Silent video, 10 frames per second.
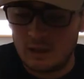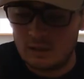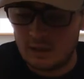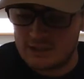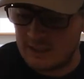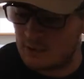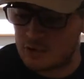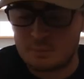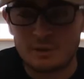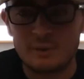A lot of times
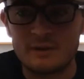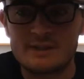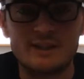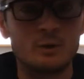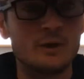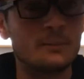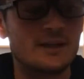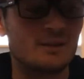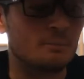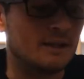I'll just put them on the tail, and that
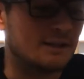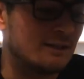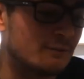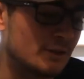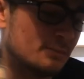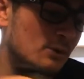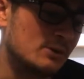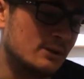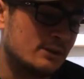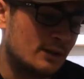makes a big difference
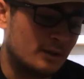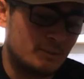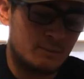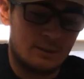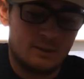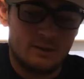most of the time.